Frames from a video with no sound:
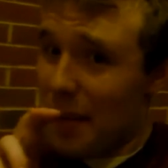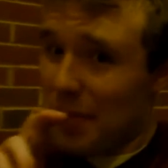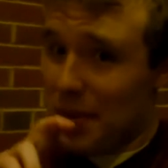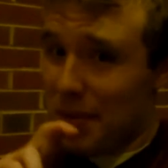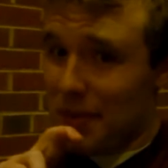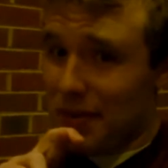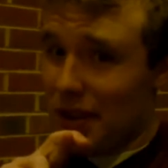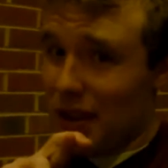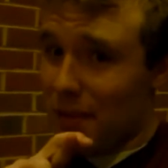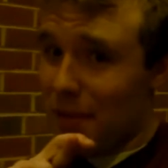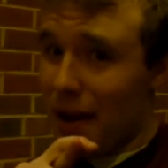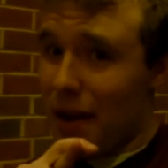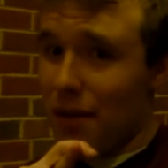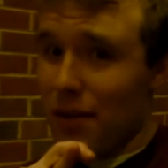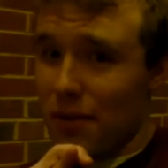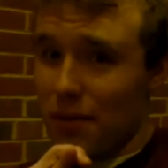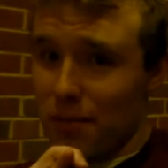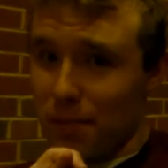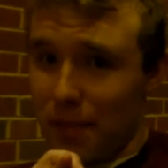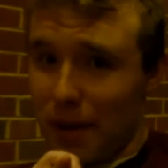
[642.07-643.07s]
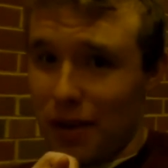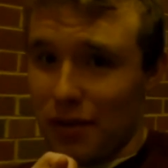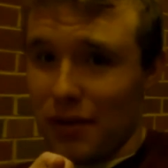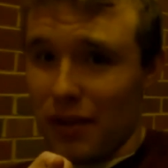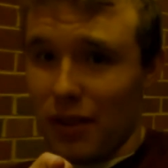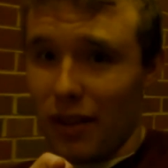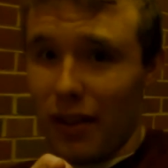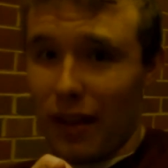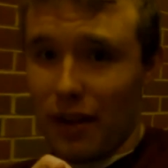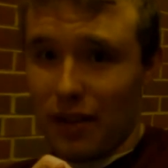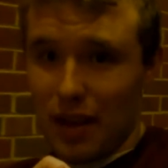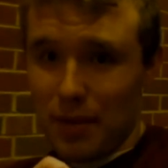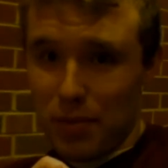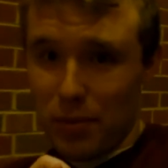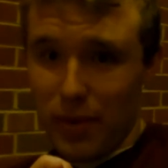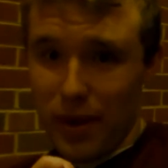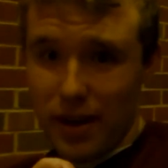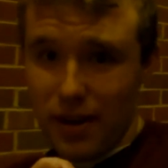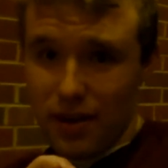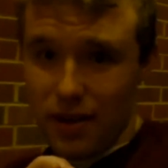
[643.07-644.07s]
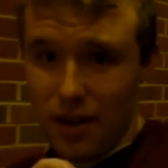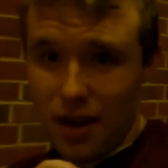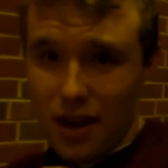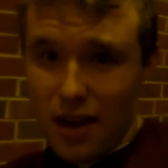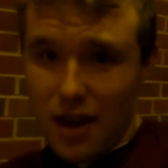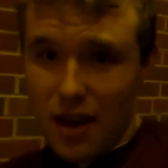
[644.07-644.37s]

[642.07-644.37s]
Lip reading: optimistic about, based on the last couple weeks,